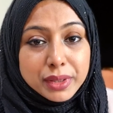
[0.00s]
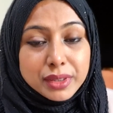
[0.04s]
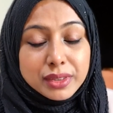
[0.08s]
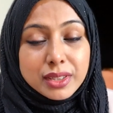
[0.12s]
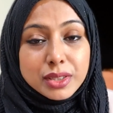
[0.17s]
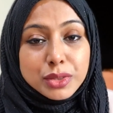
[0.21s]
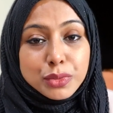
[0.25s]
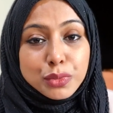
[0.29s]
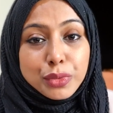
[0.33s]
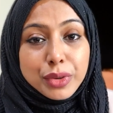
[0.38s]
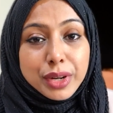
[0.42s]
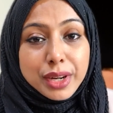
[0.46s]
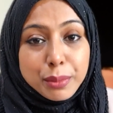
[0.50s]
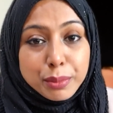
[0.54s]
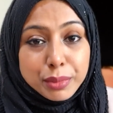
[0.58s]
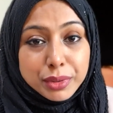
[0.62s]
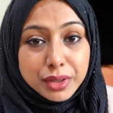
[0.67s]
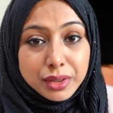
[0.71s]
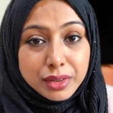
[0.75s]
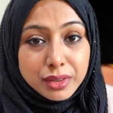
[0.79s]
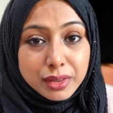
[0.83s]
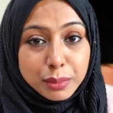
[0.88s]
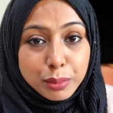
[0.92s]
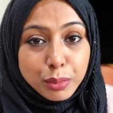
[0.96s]
this very
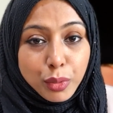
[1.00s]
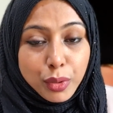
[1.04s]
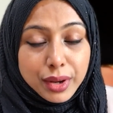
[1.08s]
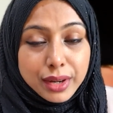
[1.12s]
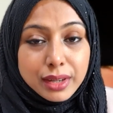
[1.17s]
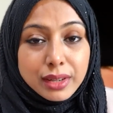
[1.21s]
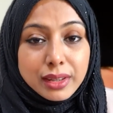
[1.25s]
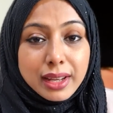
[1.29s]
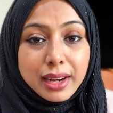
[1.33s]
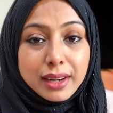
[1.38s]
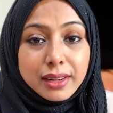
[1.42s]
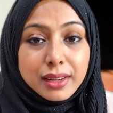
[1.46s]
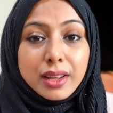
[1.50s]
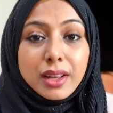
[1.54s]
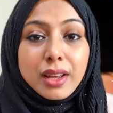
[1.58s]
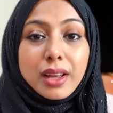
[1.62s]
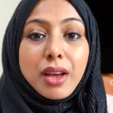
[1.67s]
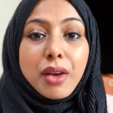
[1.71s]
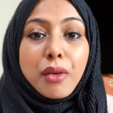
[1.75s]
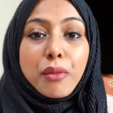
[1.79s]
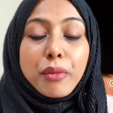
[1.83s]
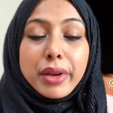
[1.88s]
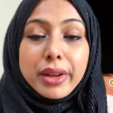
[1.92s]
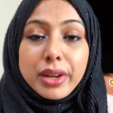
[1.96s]
particular point that
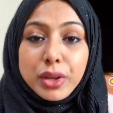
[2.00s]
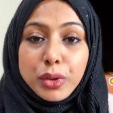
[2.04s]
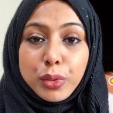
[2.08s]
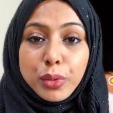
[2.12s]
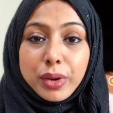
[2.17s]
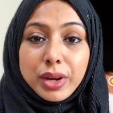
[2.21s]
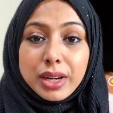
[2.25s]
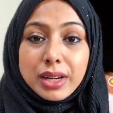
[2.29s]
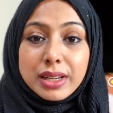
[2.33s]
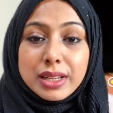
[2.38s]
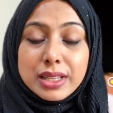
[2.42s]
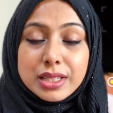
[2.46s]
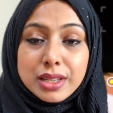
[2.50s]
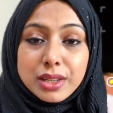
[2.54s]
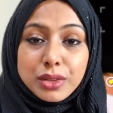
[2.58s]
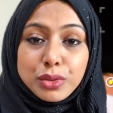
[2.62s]
when you are listening